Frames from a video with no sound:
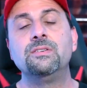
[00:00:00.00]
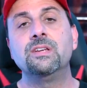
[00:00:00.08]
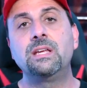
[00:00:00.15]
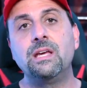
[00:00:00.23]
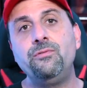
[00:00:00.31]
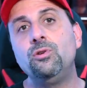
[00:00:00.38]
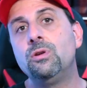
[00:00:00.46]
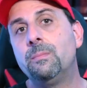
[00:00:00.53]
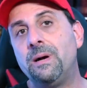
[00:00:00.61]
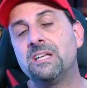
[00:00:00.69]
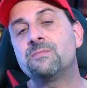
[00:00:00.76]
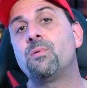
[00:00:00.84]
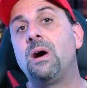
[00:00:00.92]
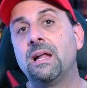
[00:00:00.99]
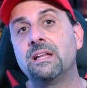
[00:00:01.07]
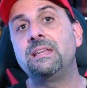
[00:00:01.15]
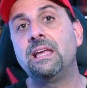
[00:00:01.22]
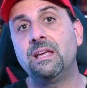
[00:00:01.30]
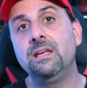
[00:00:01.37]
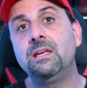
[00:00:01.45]
to give you the best
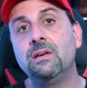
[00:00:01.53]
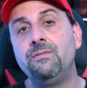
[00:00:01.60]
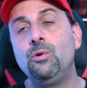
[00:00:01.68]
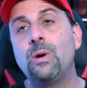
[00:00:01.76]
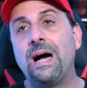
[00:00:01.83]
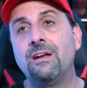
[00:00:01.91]
product they can give you